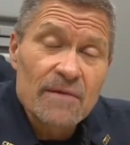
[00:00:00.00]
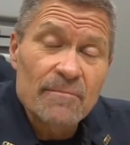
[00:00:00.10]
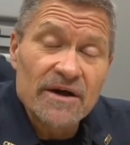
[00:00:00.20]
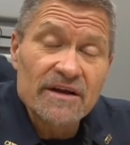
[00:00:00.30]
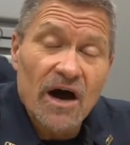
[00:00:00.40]

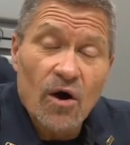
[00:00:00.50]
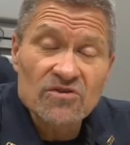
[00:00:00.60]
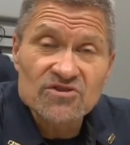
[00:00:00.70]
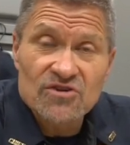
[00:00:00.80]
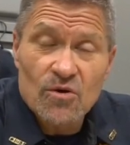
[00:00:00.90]
But
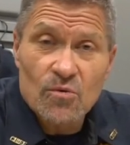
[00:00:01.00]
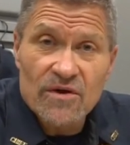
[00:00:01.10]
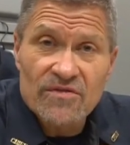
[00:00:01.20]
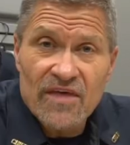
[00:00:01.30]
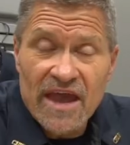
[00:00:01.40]
also
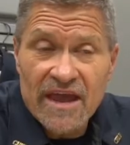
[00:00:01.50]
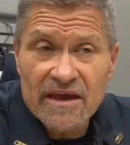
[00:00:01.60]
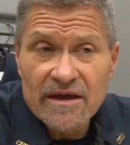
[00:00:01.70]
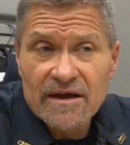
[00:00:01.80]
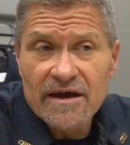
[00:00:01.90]
when
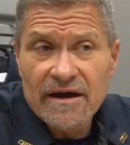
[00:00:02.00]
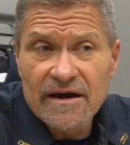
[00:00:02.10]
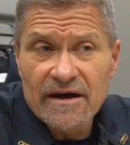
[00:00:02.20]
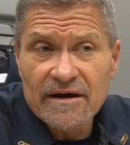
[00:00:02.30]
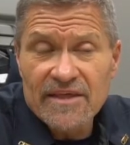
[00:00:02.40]
they
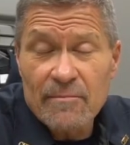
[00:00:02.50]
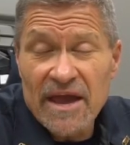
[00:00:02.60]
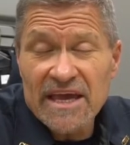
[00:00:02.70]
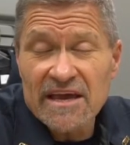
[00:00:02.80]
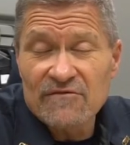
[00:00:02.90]

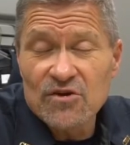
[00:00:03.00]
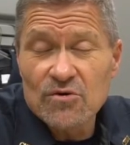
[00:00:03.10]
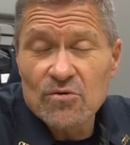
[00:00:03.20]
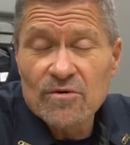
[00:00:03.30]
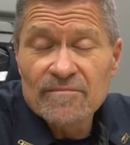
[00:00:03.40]
may give
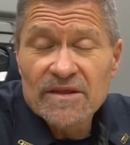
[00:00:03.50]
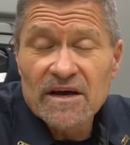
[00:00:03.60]
you